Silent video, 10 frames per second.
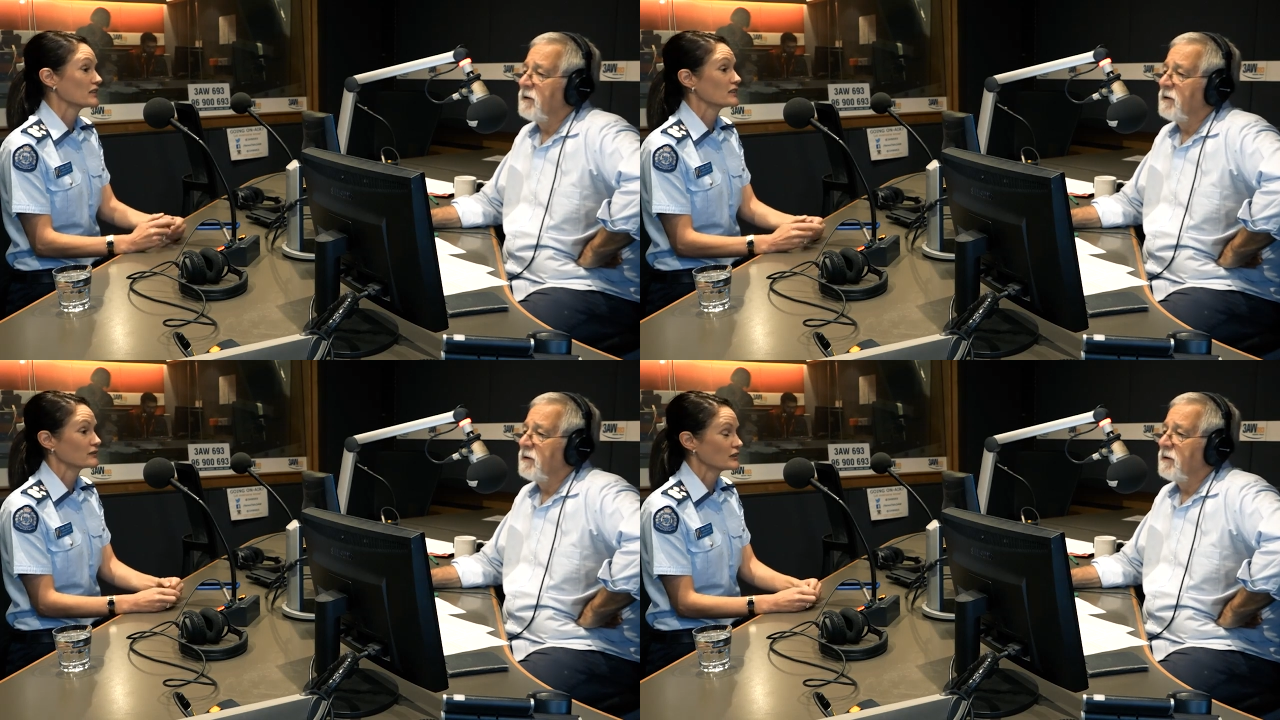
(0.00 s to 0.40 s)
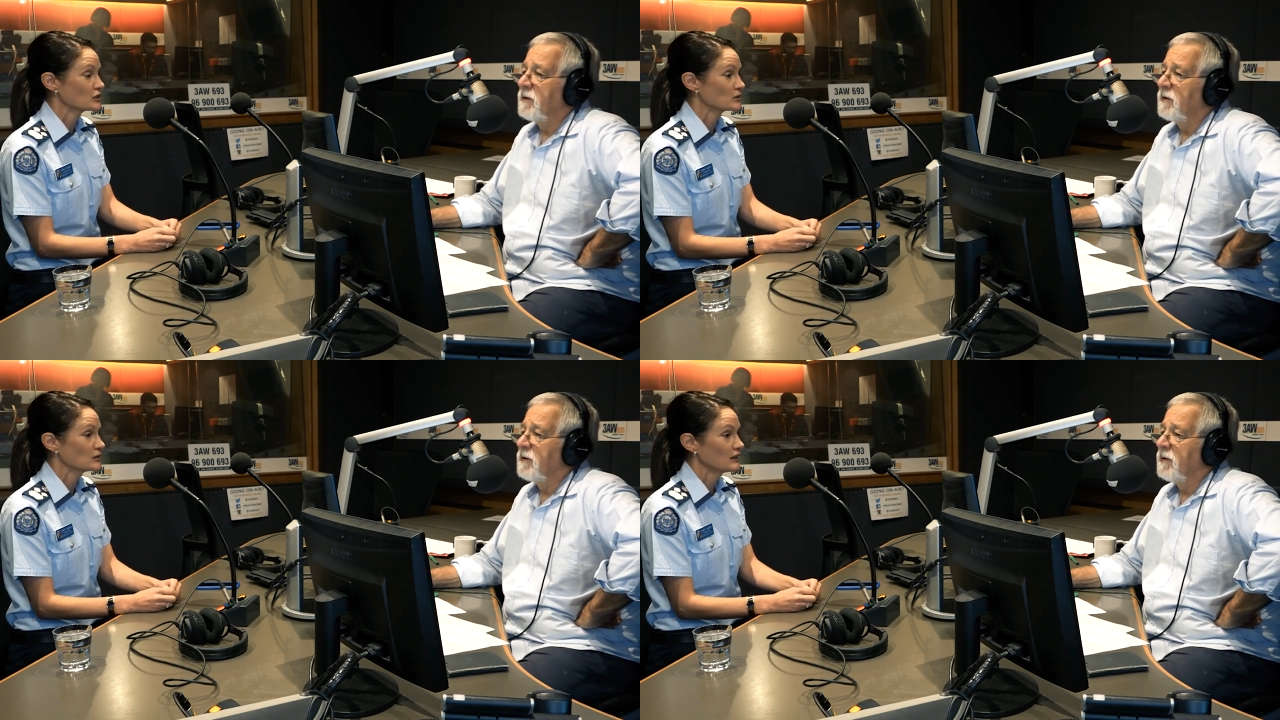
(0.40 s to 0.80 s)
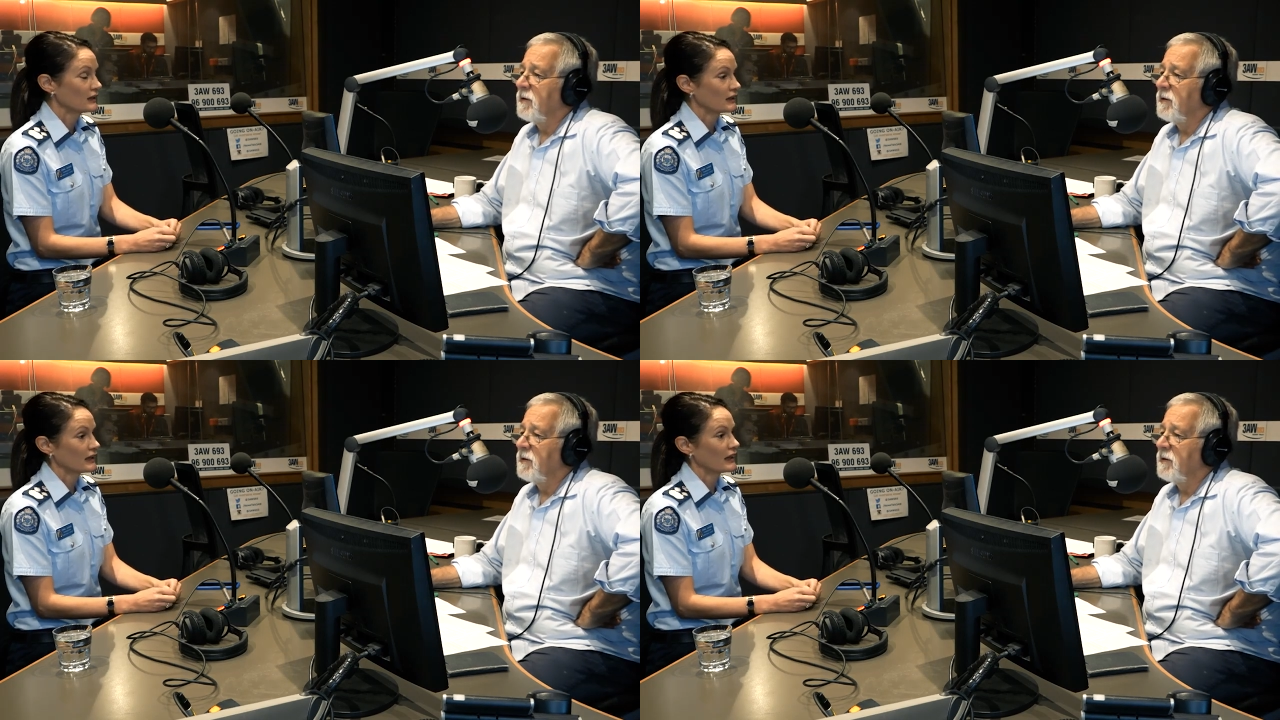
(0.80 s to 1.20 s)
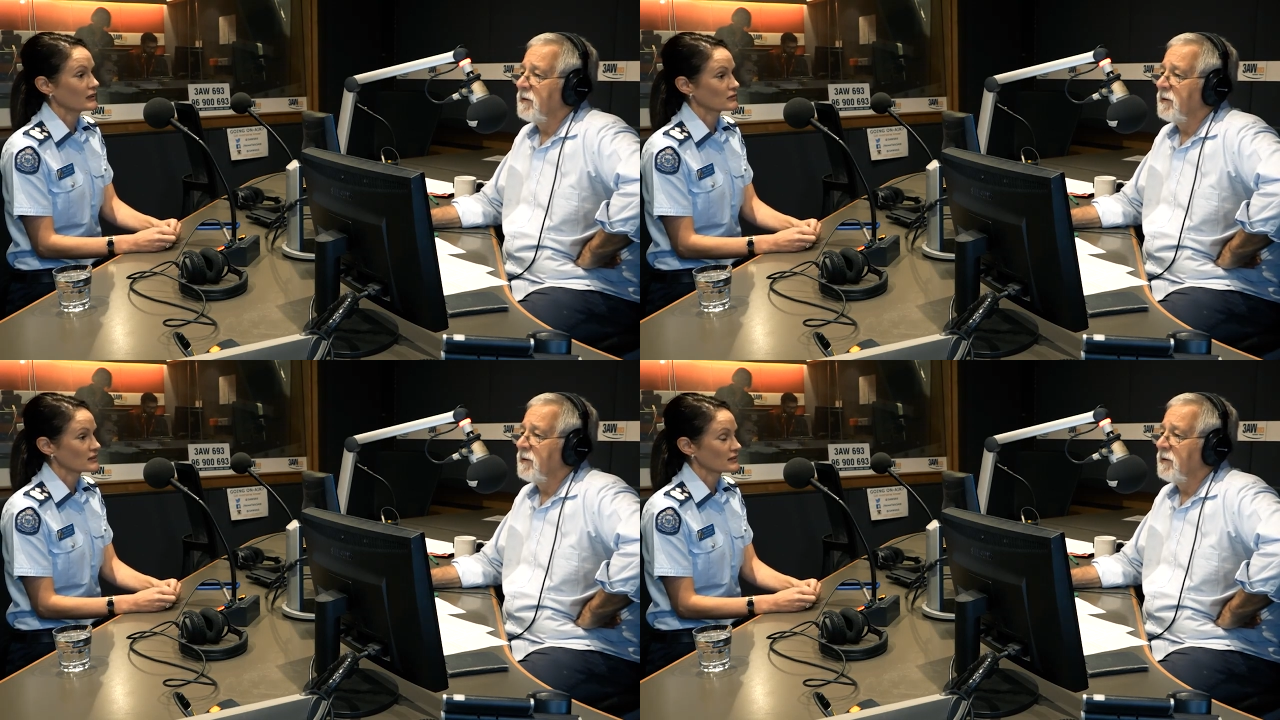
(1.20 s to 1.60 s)
Speaker 1: the individual uh,
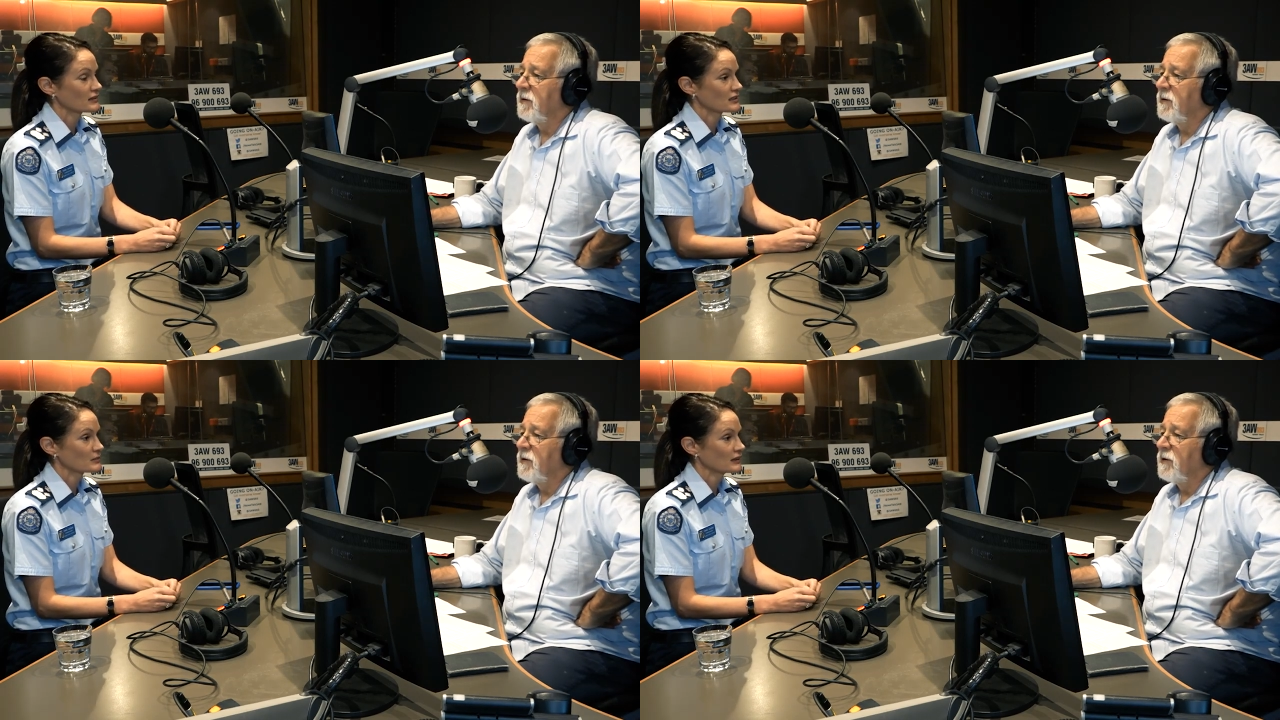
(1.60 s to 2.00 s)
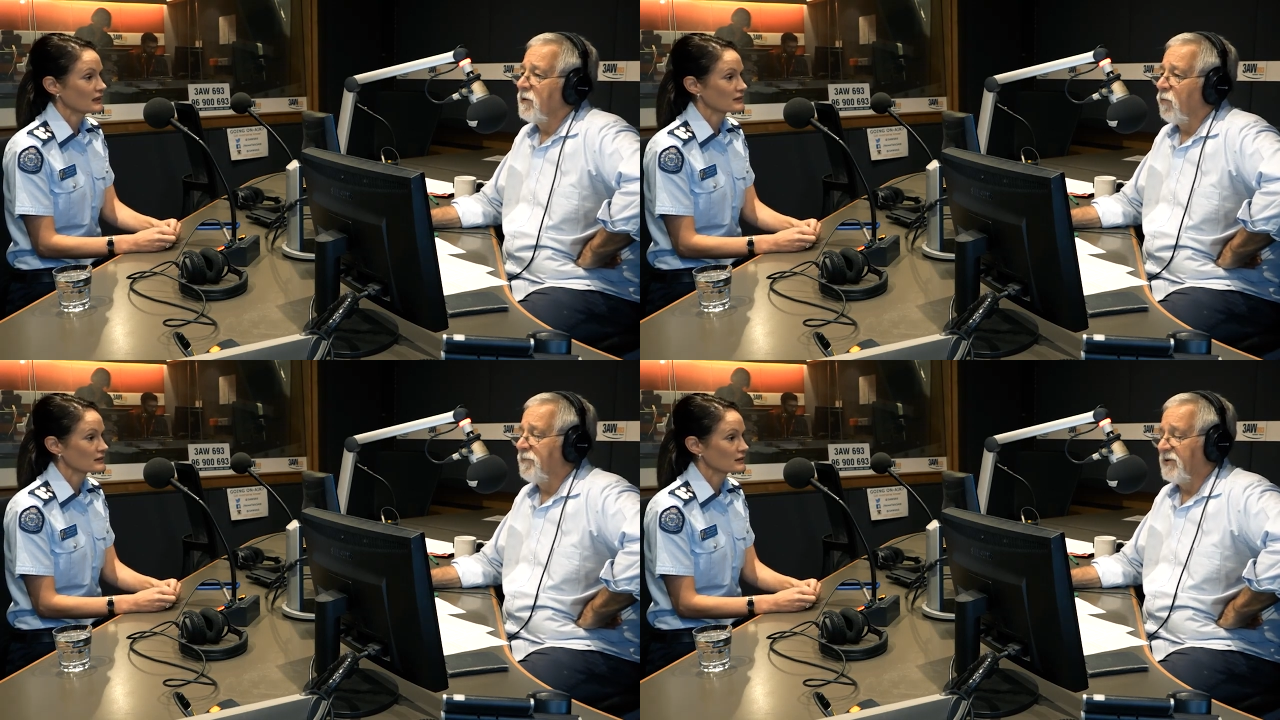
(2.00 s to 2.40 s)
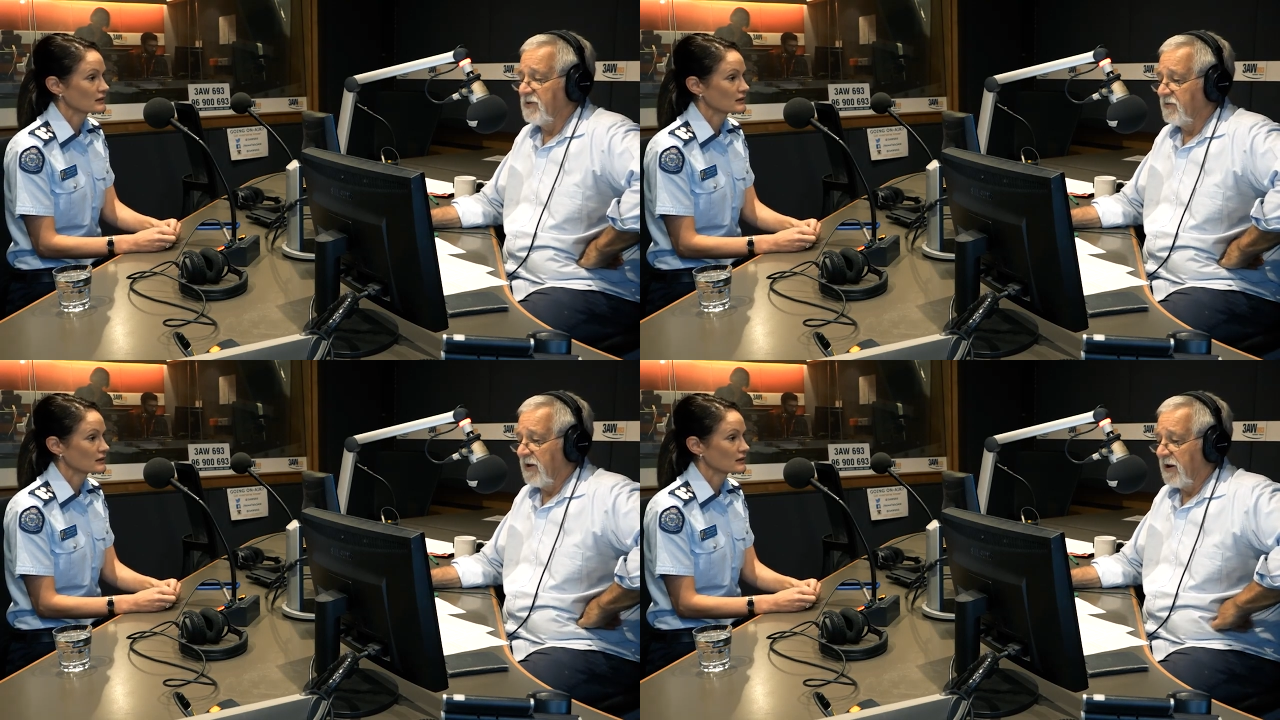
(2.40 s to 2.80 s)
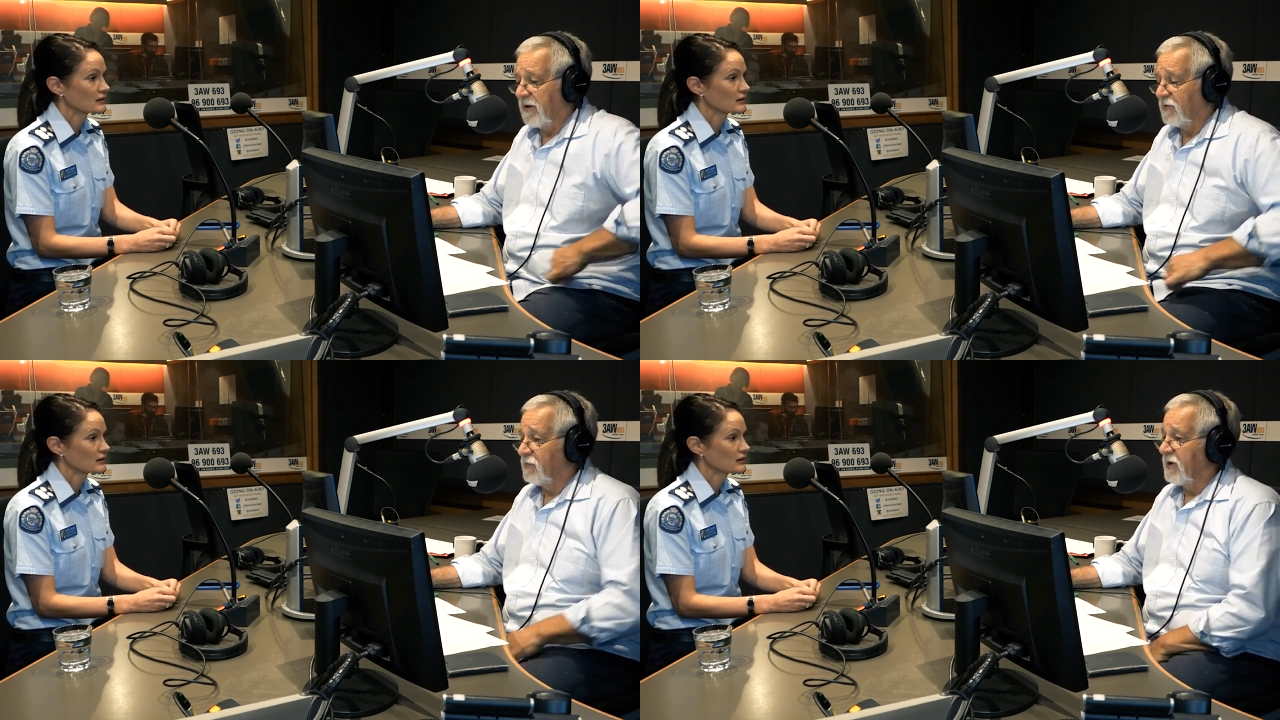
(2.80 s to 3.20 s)
and the risk assessment, yes. Well, but
Speaker 2: did that
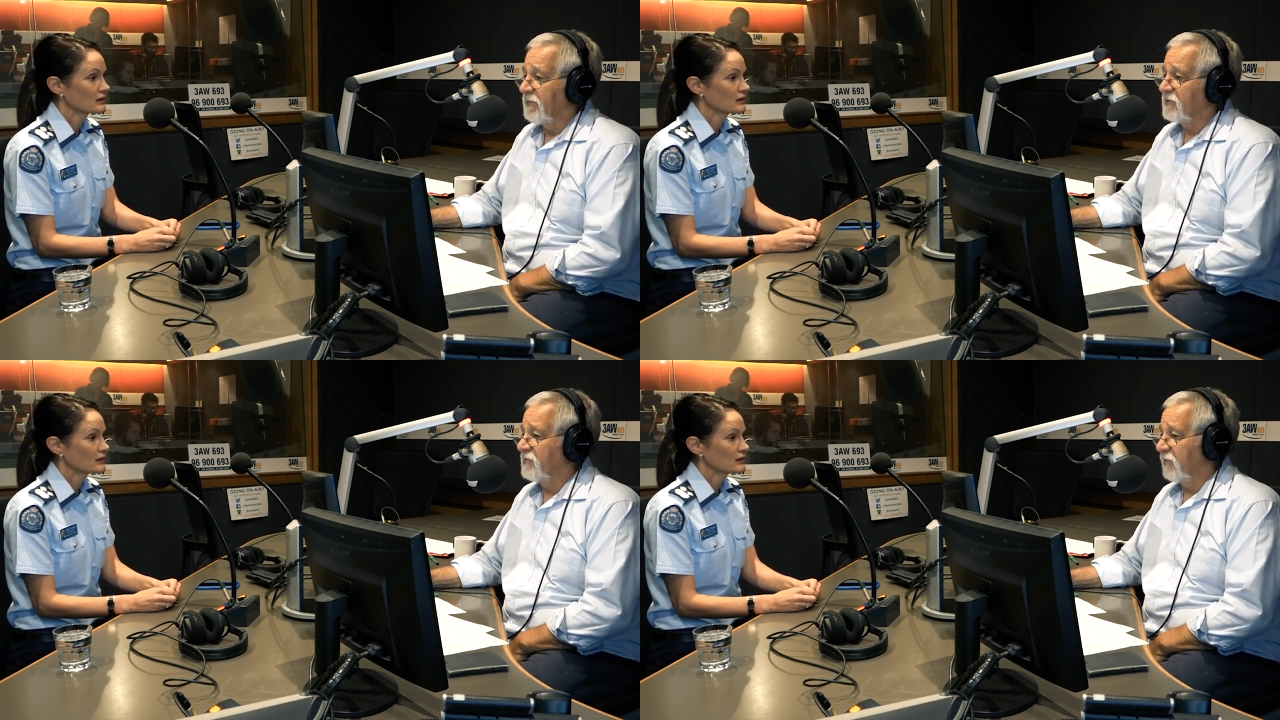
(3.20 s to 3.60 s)
article come as a